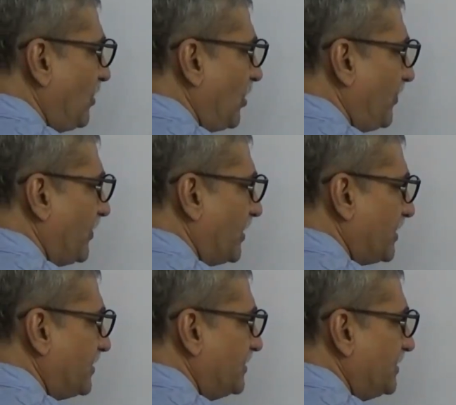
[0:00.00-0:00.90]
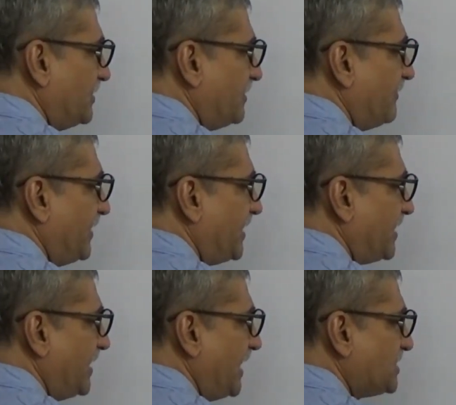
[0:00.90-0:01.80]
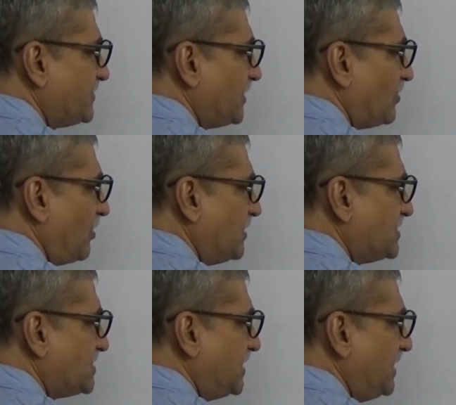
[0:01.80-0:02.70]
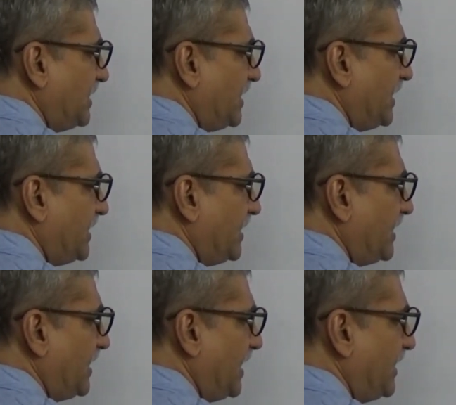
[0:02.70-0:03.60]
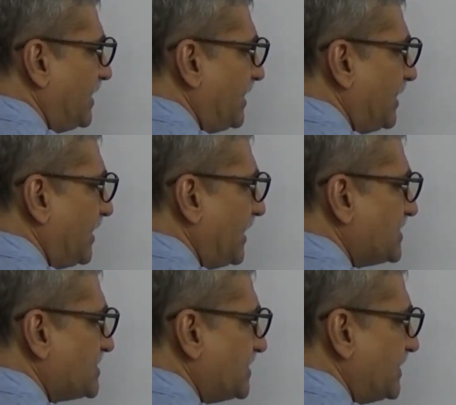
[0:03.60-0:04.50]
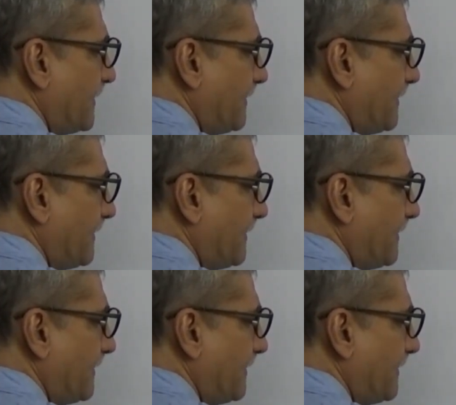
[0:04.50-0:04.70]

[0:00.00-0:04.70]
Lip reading: copper, when it reacts with concentrated nitric acid,